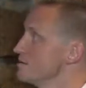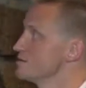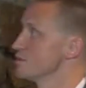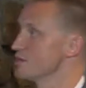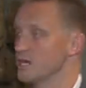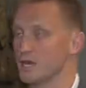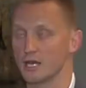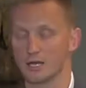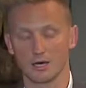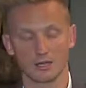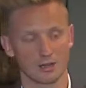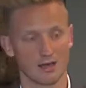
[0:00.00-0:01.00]
So again,
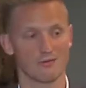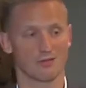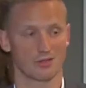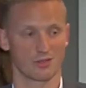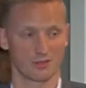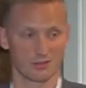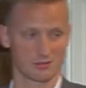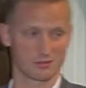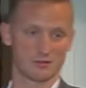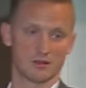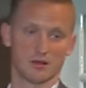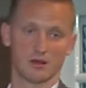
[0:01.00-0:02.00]
11th
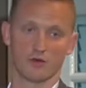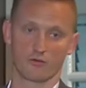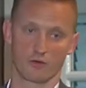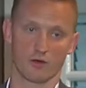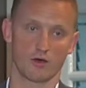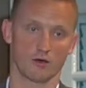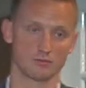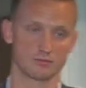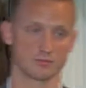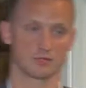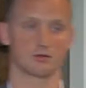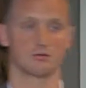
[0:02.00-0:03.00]
overall.
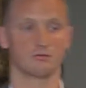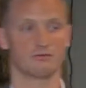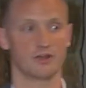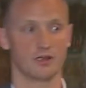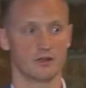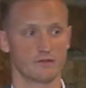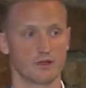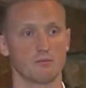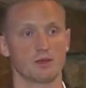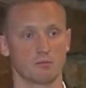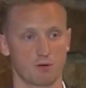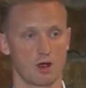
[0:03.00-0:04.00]
So very, very
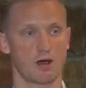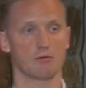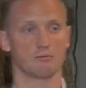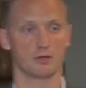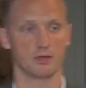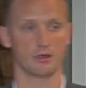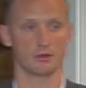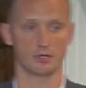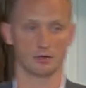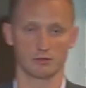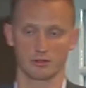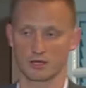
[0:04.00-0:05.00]
big problem here.
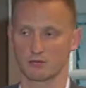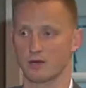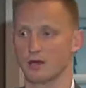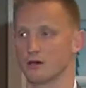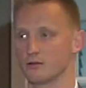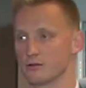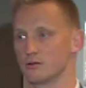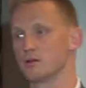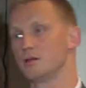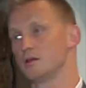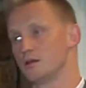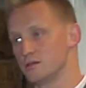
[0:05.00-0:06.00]
We think about other
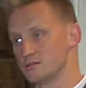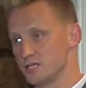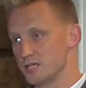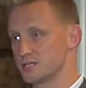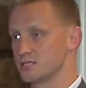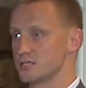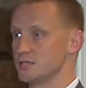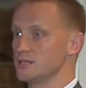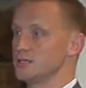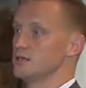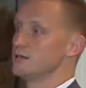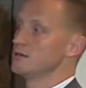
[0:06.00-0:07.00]

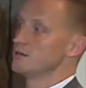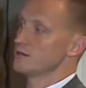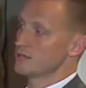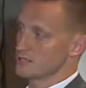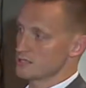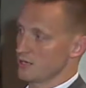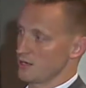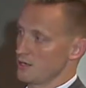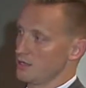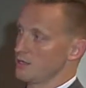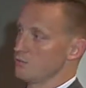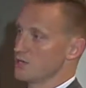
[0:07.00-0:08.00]
Tennessee,
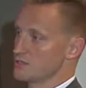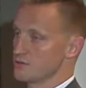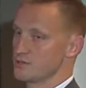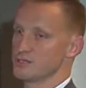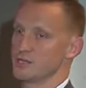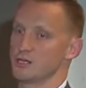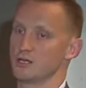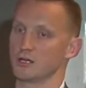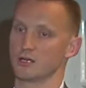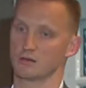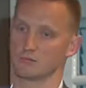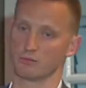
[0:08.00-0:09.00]
Kentucky, West
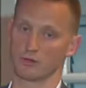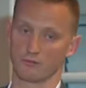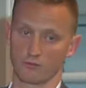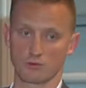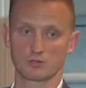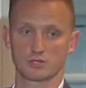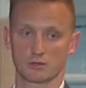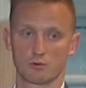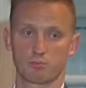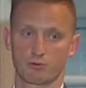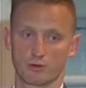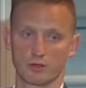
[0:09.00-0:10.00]
Virginia, but unfortunately we're
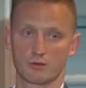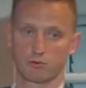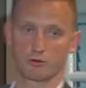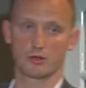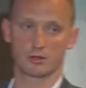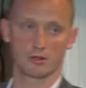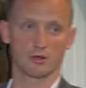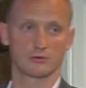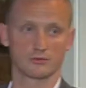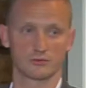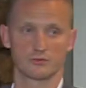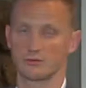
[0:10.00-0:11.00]
pretty
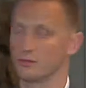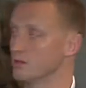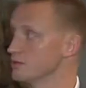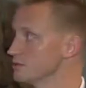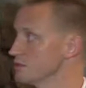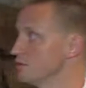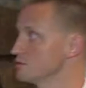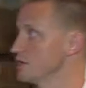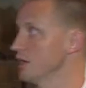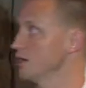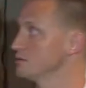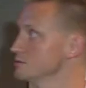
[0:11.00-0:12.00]
close to those
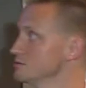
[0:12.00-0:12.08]
guys.